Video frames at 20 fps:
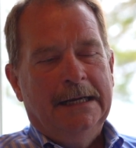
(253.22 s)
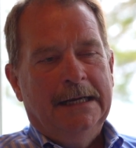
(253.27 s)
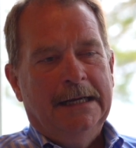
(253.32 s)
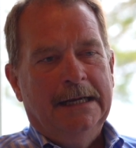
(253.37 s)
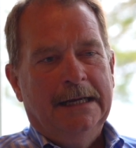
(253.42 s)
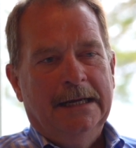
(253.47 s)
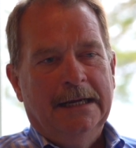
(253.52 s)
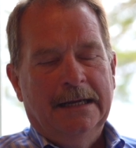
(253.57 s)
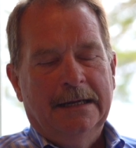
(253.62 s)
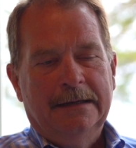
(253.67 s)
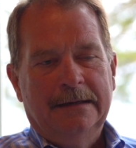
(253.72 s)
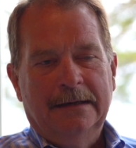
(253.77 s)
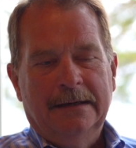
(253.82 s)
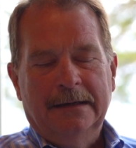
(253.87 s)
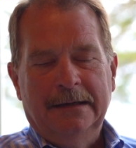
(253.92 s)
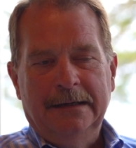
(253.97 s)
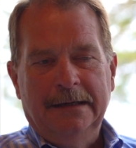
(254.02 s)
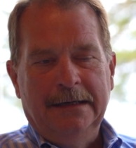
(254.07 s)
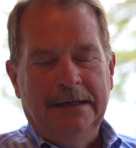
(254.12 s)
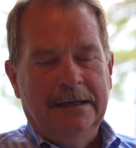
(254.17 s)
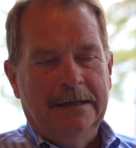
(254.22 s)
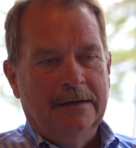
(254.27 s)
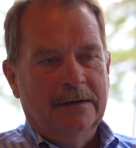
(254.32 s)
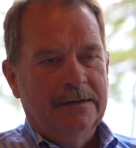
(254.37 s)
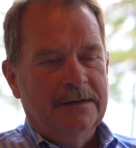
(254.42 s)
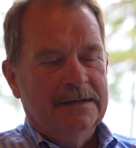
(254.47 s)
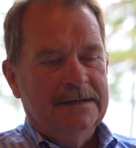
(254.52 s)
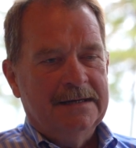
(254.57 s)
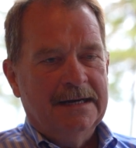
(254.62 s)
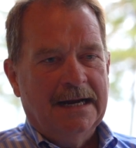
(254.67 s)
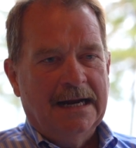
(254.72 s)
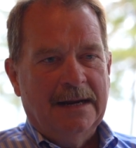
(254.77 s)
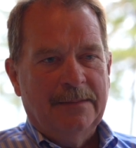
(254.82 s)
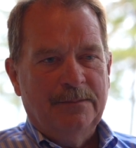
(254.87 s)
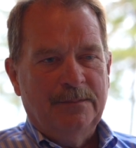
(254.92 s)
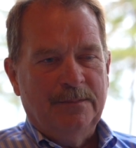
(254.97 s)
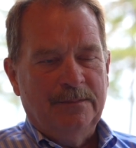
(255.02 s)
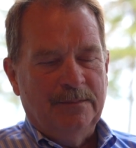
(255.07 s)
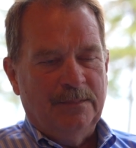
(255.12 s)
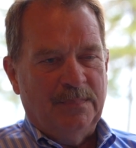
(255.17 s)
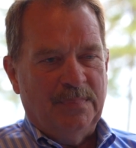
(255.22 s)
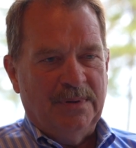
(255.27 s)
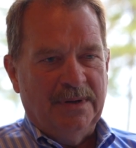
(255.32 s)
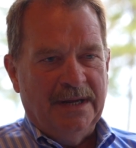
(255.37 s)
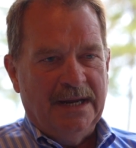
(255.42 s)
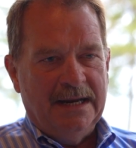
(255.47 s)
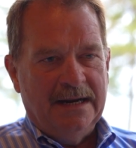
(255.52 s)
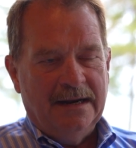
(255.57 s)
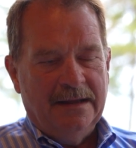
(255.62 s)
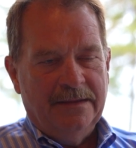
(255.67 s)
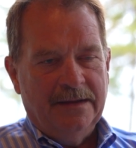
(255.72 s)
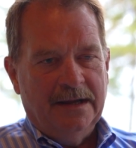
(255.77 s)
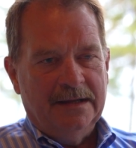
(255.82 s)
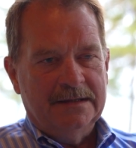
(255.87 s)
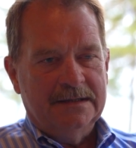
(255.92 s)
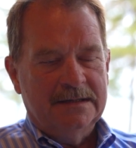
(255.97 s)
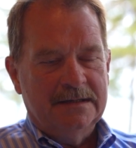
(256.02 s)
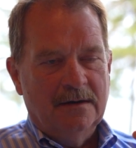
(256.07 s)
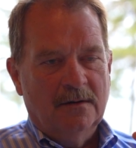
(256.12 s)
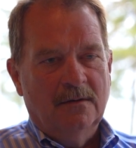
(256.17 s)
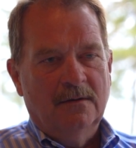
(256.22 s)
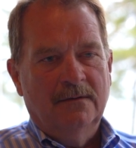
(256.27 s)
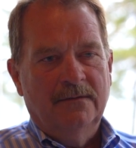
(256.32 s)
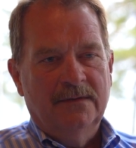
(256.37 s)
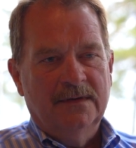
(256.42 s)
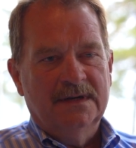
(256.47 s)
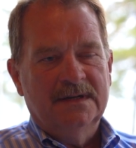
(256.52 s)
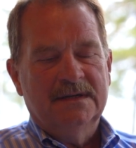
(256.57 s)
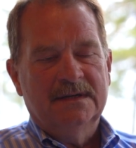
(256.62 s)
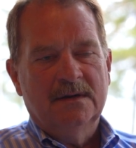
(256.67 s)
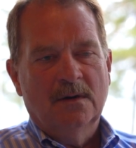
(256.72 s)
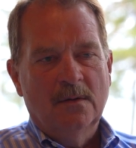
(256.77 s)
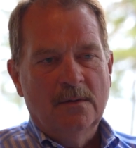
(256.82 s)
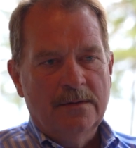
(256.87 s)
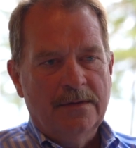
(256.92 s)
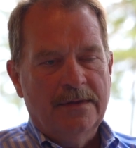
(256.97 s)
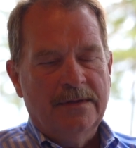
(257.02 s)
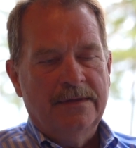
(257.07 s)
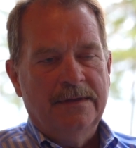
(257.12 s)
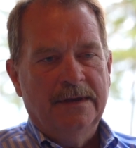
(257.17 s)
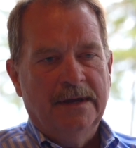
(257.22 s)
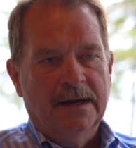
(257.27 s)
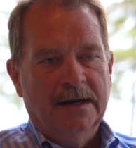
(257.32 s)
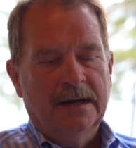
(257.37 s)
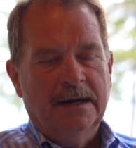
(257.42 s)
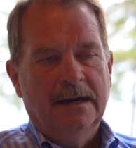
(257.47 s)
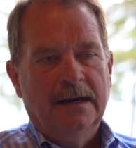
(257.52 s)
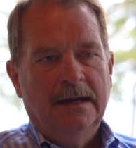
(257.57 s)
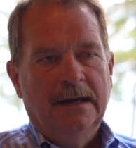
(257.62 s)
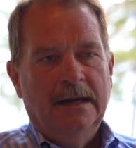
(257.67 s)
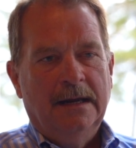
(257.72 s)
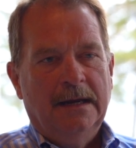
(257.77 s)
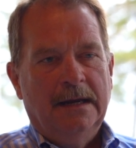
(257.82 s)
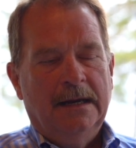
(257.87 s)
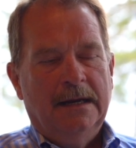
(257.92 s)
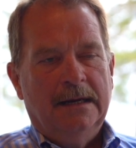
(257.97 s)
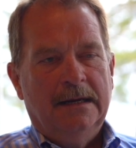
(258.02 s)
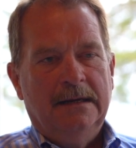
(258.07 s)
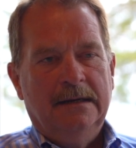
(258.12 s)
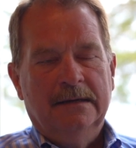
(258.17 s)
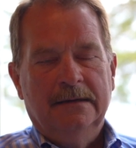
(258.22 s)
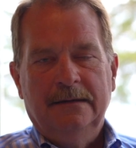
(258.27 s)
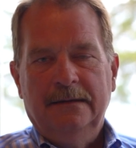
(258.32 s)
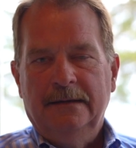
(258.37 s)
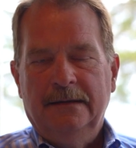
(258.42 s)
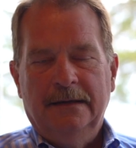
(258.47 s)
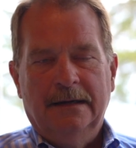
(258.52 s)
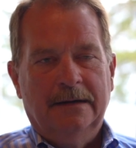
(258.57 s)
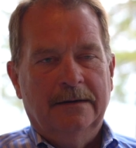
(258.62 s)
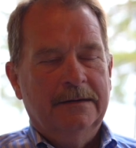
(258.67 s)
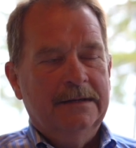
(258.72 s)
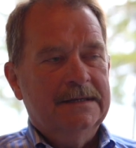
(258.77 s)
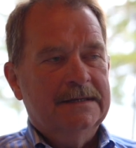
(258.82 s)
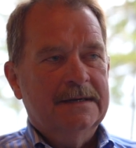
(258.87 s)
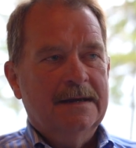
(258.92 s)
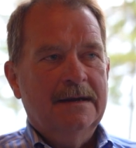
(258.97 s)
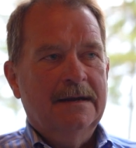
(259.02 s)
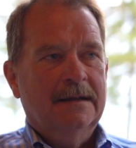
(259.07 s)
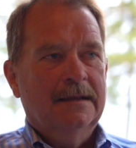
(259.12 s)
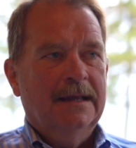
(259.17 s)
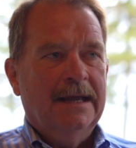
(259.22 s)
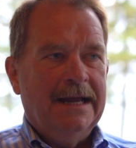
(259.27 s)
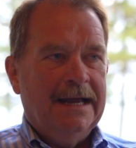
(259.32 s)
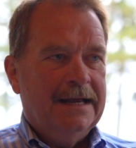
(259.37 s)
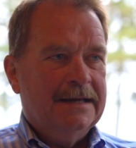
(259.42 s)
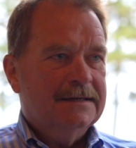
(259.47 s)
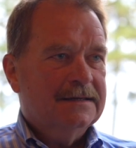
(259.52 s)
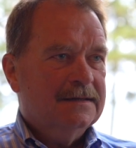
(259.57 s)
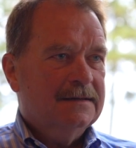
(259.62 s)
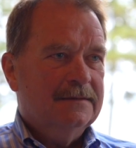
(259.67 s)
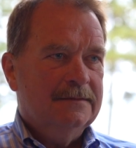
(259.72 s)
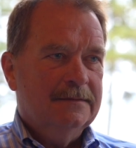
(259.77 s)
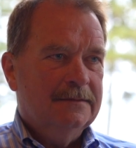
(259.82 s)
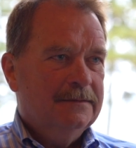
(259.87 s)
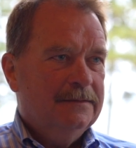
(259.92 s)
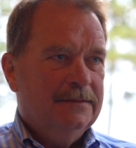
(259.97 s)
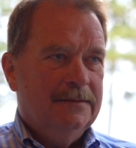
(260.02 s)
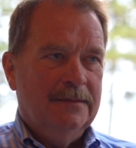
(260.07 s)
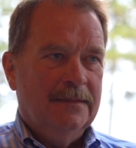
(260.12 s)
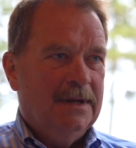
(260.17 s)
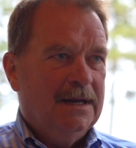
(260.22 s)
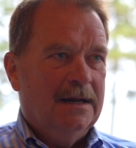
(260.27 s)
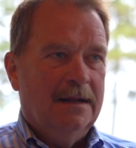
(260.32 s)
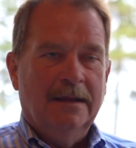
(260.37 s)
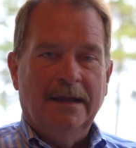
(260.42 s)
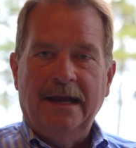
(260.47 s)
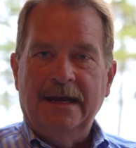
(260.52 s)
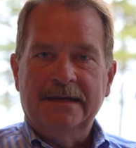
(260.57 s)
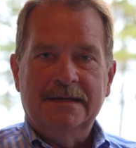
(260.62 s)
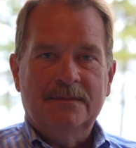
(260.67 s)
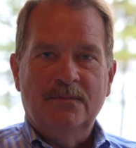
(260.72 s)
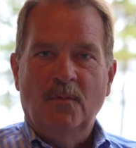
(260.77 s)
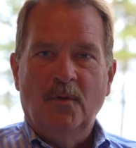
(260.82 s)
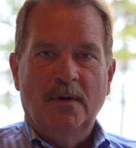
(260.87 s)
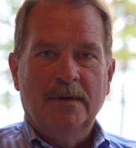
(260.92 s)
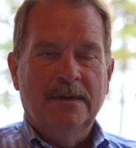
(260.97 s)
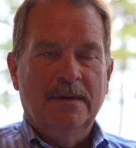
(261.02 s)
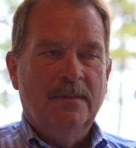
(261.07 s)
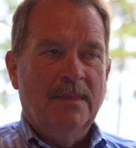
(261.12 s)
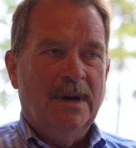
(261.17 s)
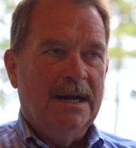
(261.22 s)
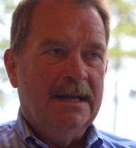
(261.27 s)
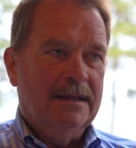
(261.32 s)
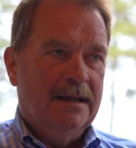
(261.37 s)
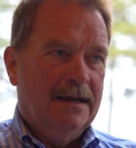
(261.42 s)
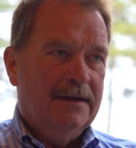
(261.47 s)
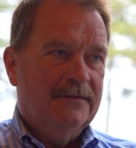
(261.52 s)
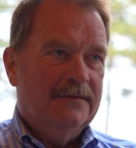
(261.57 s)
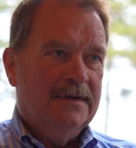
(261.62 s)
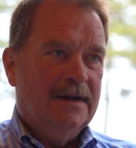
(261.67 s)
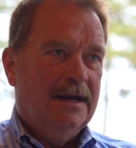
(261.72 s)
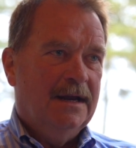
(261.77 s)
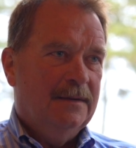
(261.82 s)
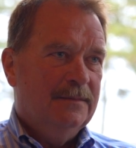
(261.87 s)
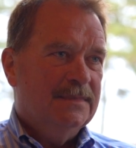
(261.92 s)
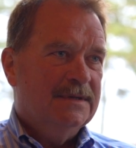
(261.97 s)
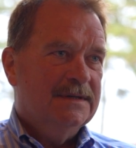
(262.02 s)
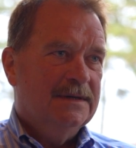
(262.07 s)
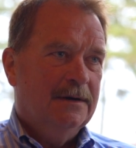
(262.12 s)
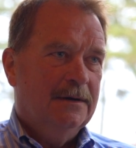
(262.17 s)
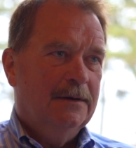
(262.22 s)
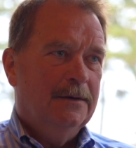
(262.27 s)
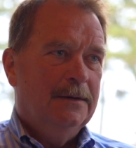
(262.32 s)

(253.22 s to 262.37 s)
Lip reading: And, the top plate on that stove is so thick, it's going to last. It'll last more than my lifetime. So